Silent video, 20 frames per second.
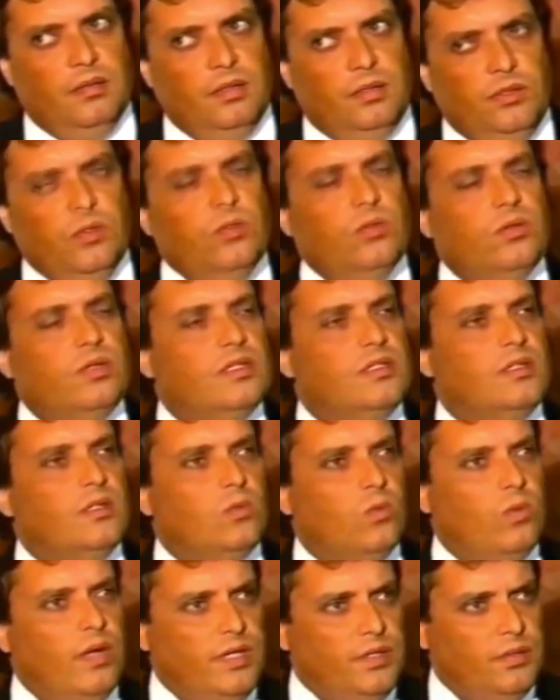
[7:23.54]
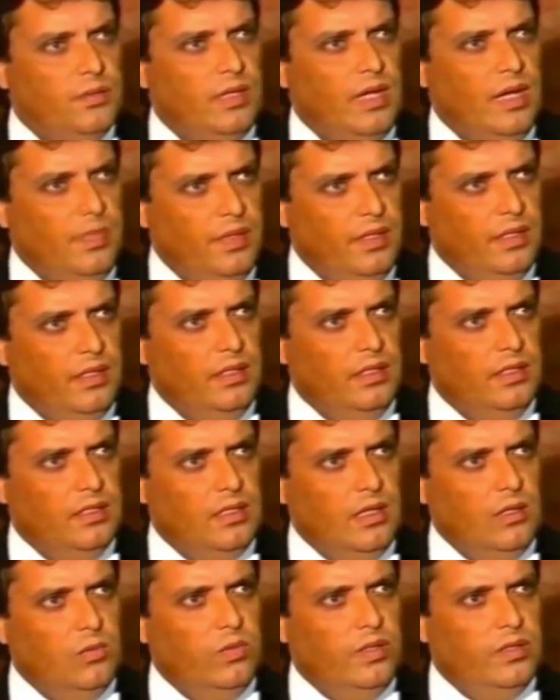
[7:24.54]
to the situation happening in the
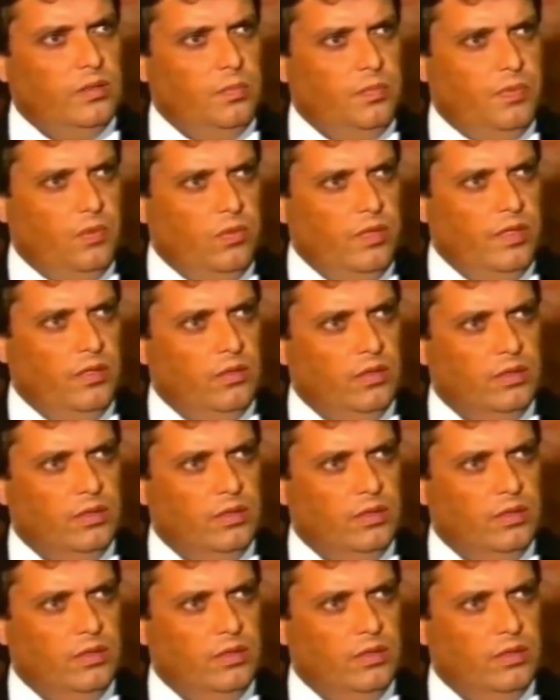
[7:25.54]
southwest of Puerto Rico,